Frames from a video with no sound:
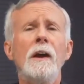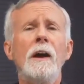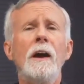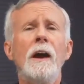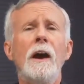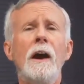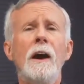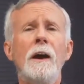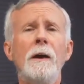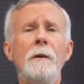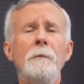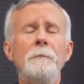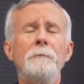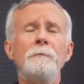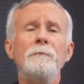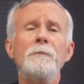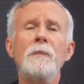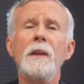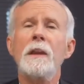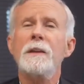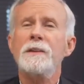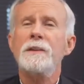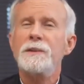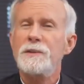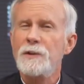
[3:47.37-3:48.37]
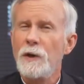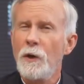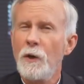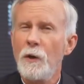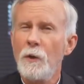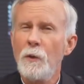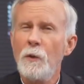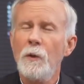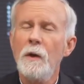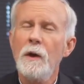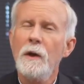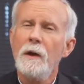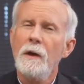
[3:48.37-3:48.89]
or through messages
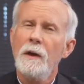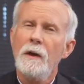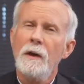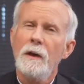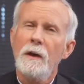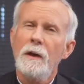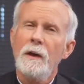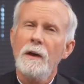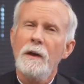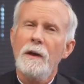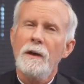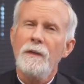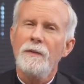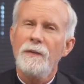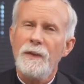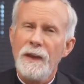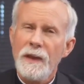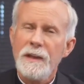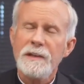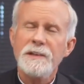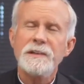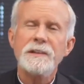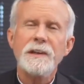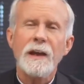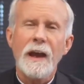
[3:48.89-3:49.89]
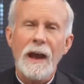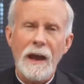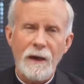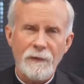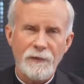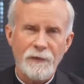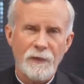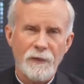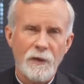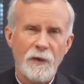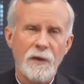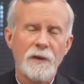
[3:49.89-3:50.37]
of endorsement to the media,